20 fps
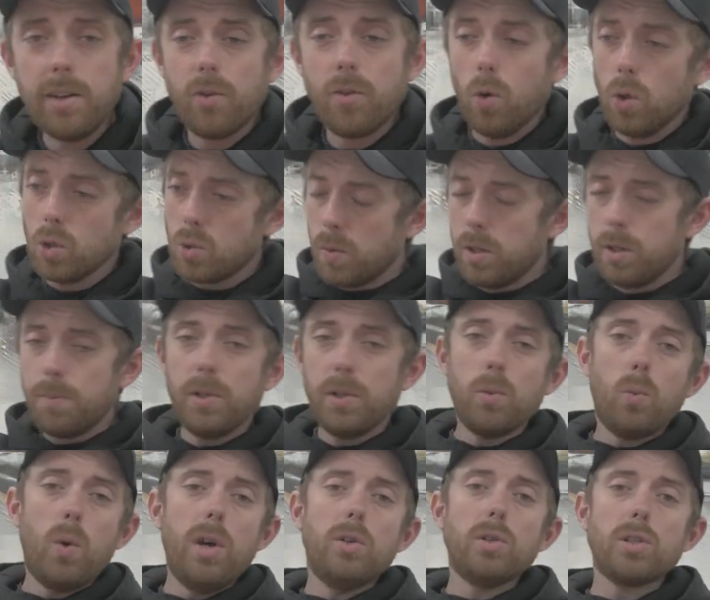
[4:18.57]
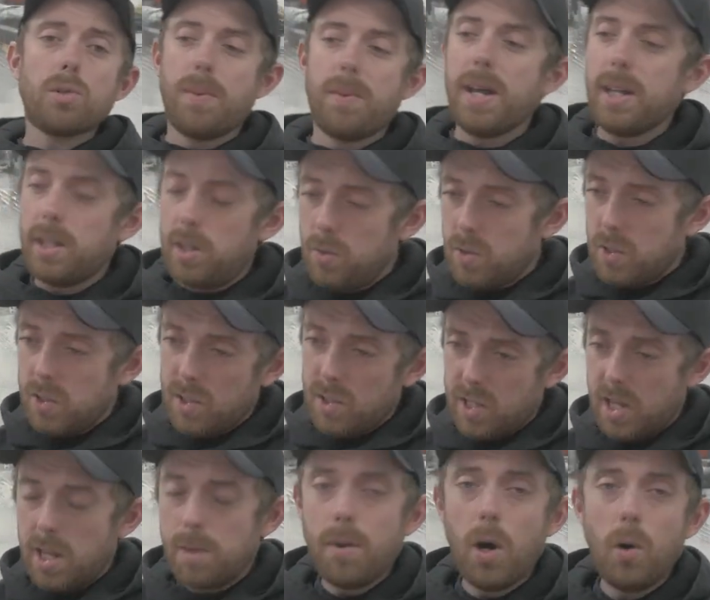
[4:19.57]
of course, we're going to put the wheels back using the
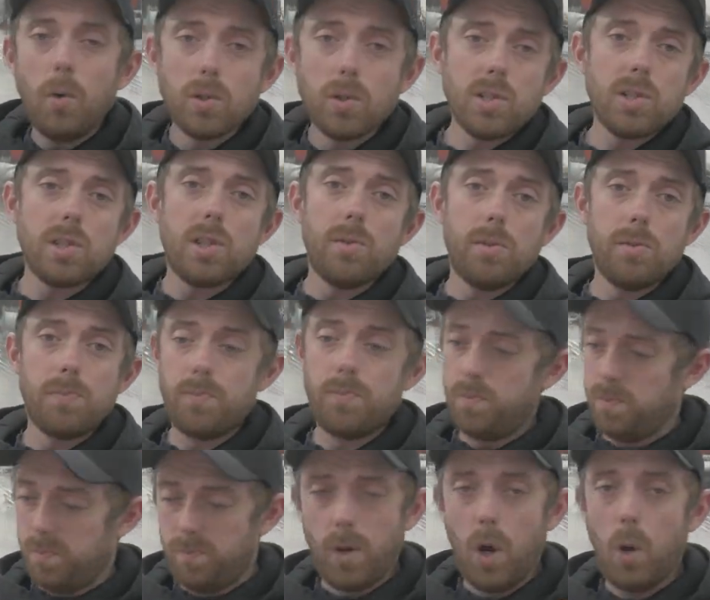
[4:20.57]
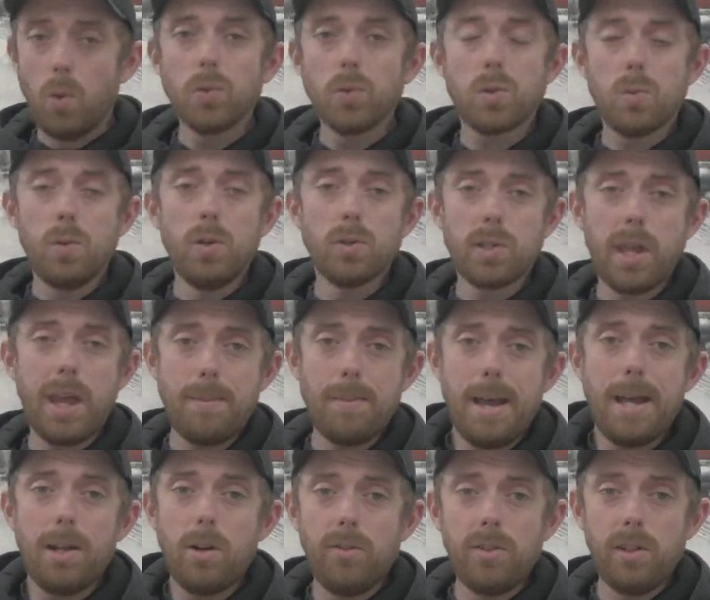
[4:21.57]
same holes as the holes the wheels came
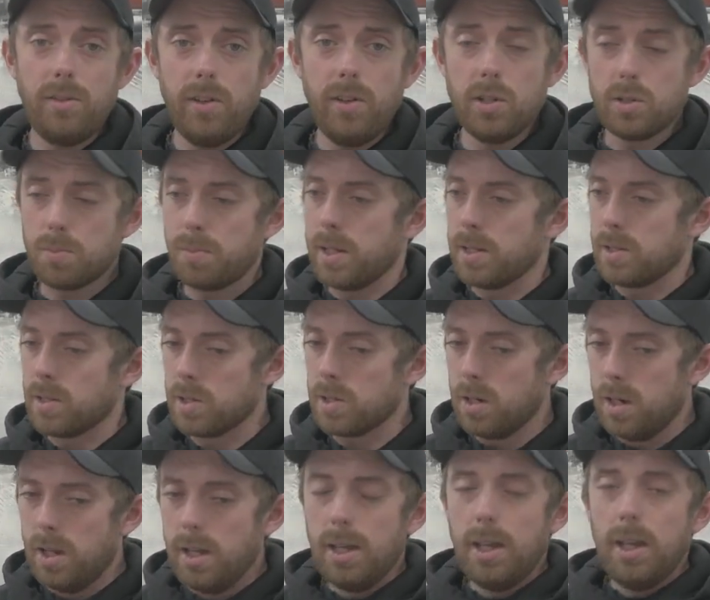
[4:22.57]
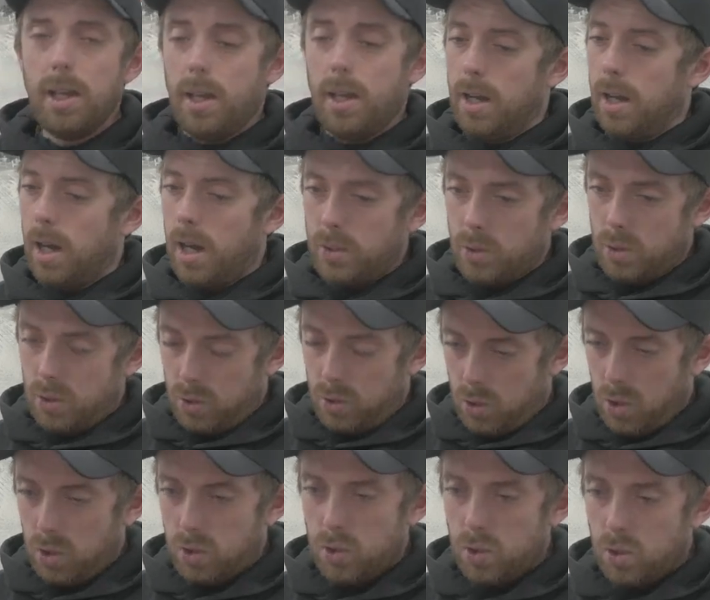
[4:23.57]
out of in the first place. I
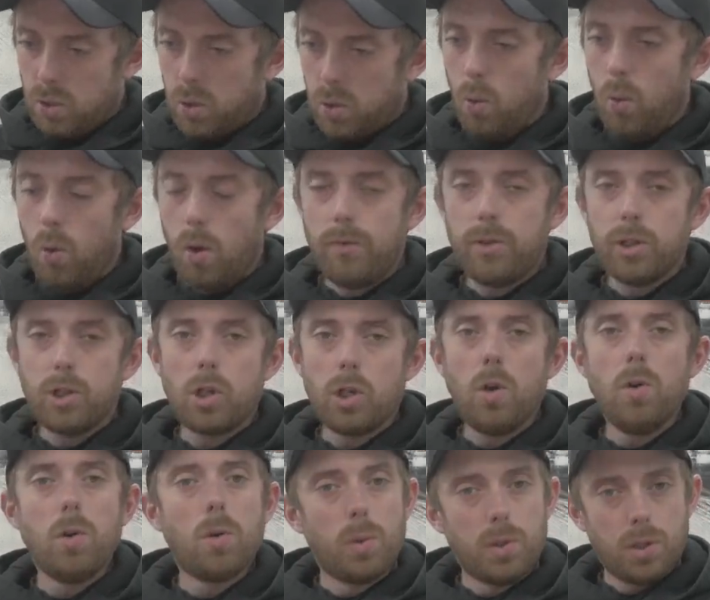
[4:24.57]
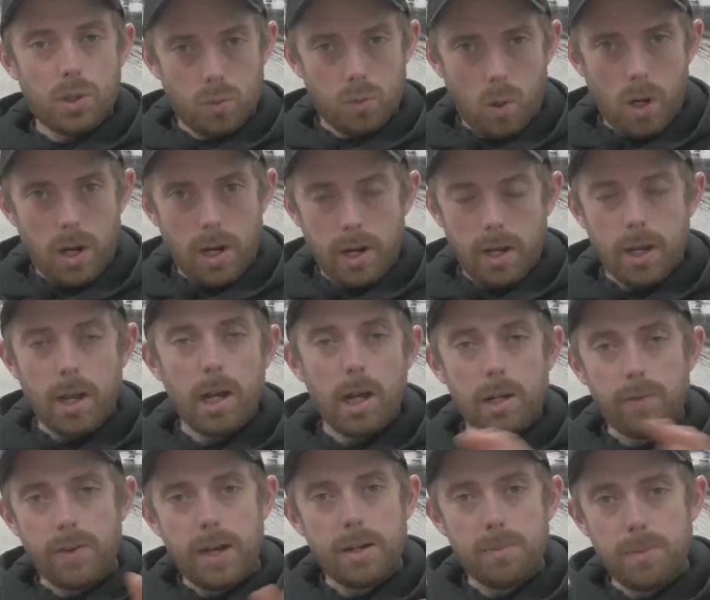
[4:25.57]
just thought of a joke, which is why I kind
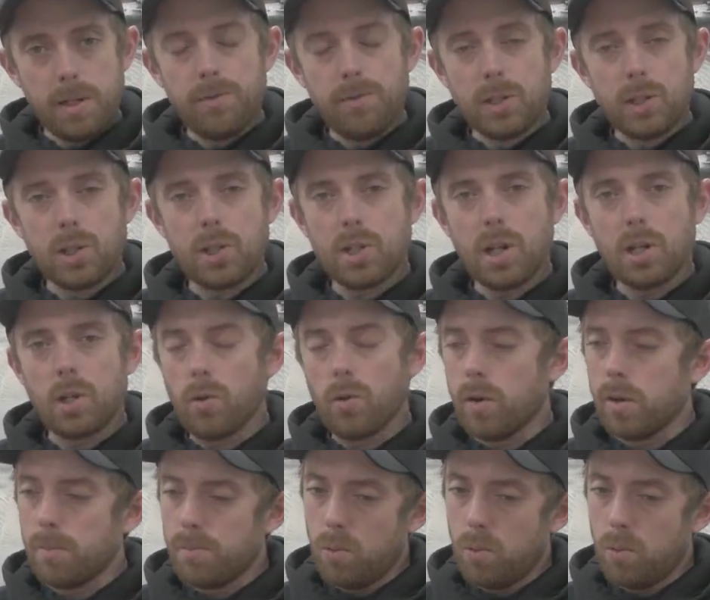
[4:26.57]
of had a bit of a stuttering